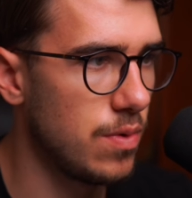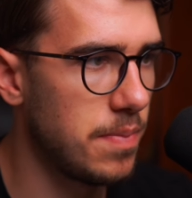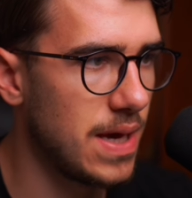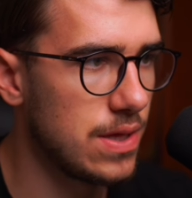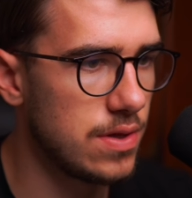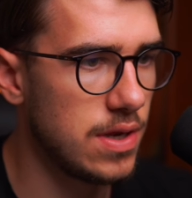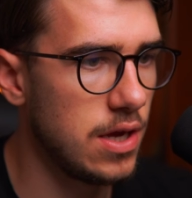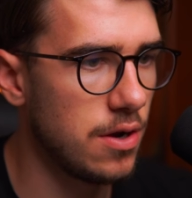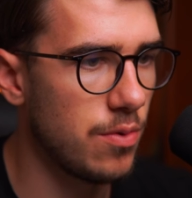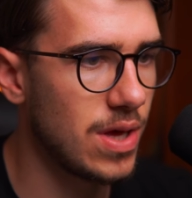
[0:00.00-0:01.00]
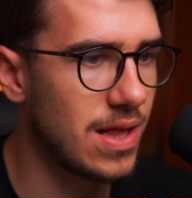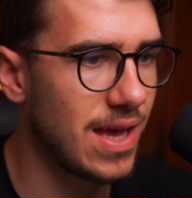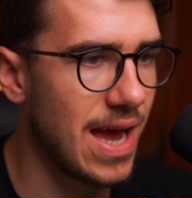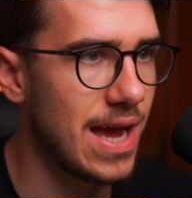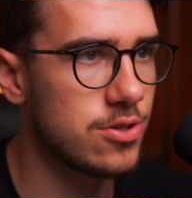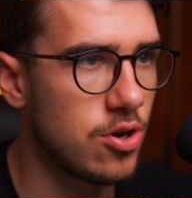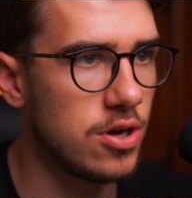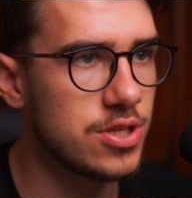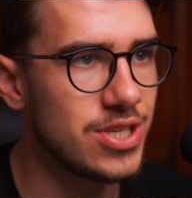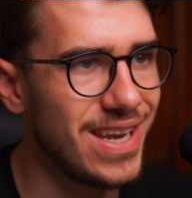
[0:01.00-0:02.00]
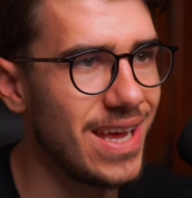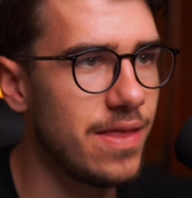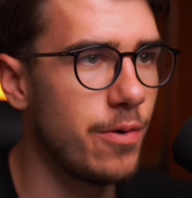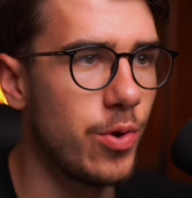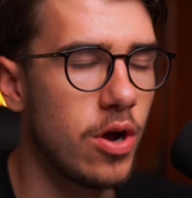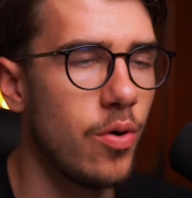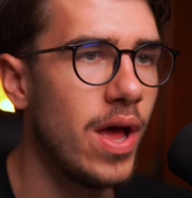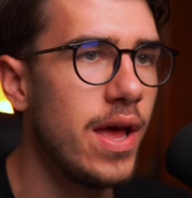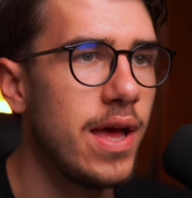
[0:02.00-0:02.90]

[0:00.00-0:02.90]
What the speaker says: We paste it here. We click add content, and there we go.